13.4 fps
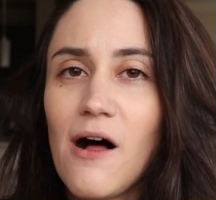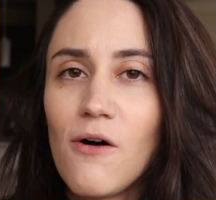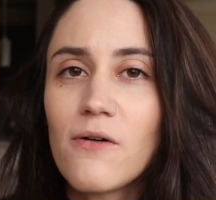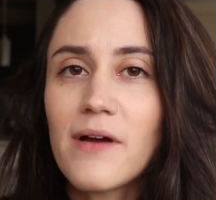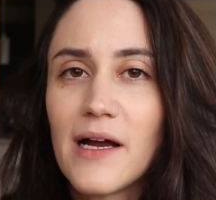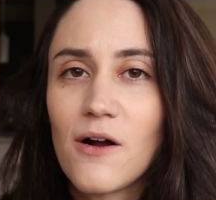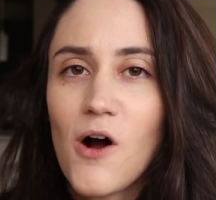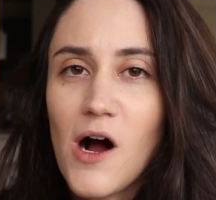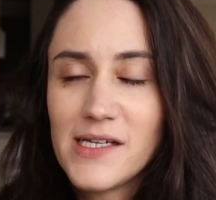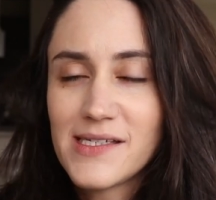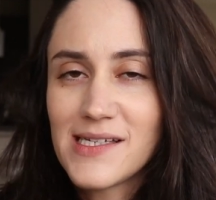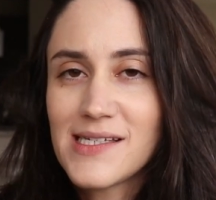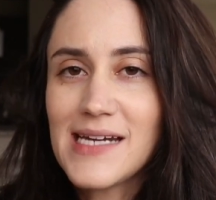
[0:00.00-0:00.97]
elk and
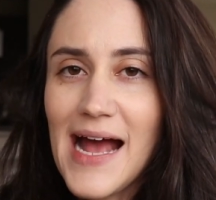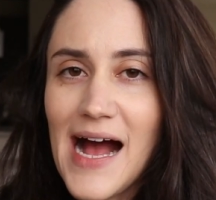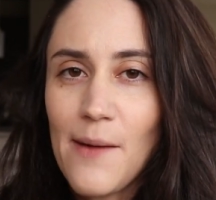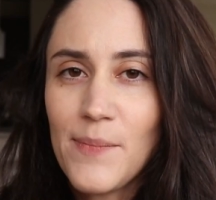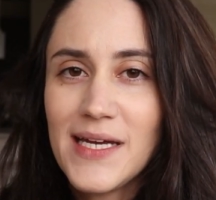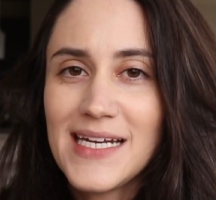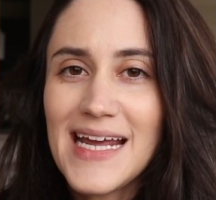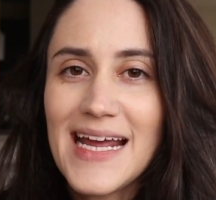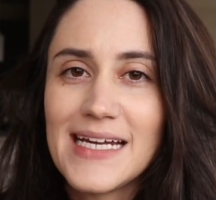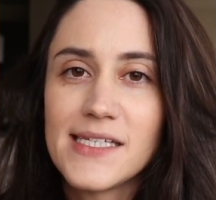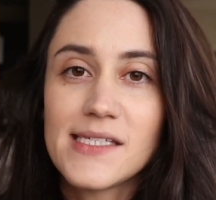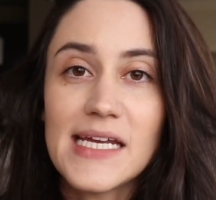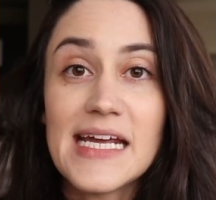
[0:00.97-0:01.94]
caused this to happen,
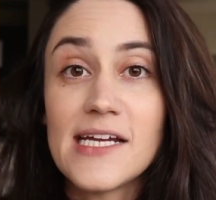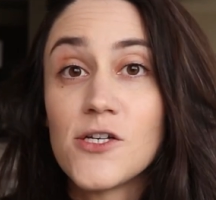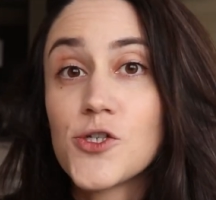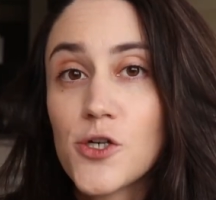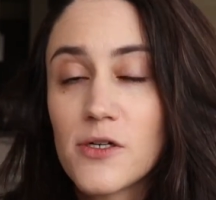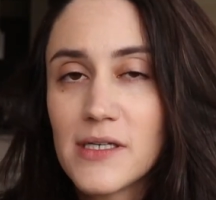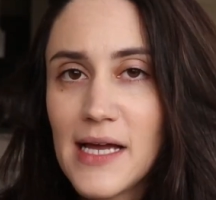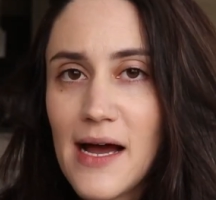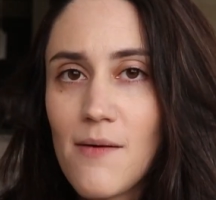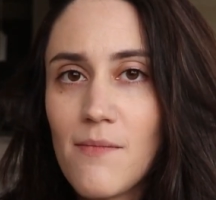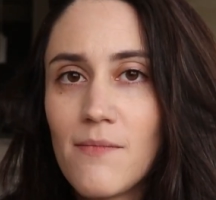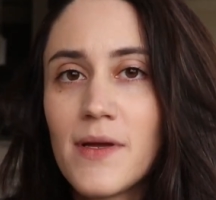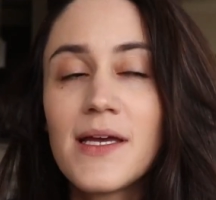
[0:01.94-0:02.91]
and it's injured
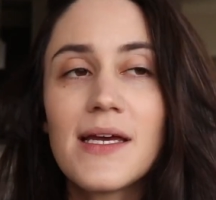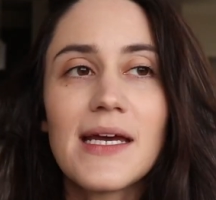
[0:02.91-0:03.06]
them,